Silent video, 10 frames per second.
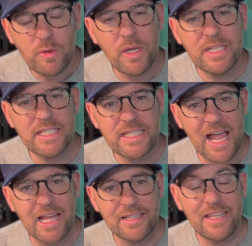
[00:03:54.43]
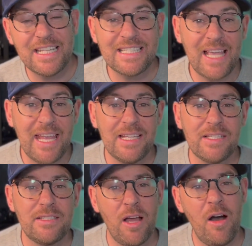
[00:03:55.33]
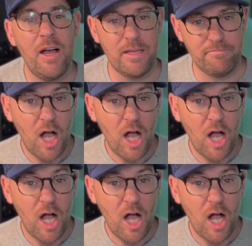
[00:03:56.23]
understand that it takes time.